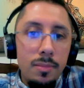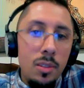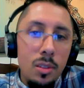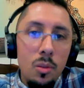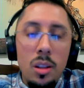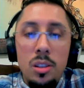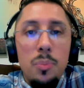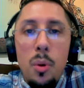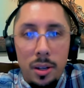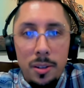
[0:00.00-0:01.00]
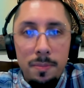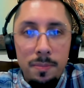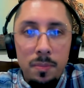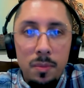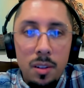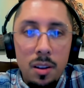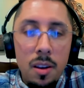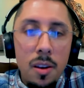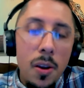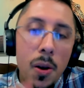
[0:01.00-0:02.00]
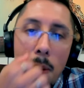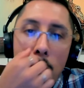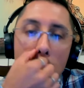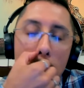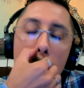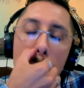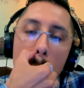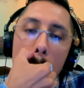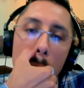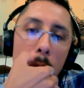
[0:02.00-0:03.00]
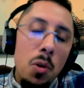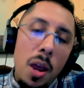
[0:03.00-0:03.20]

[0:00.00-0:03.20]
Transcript: what's the point? You know? So yeah.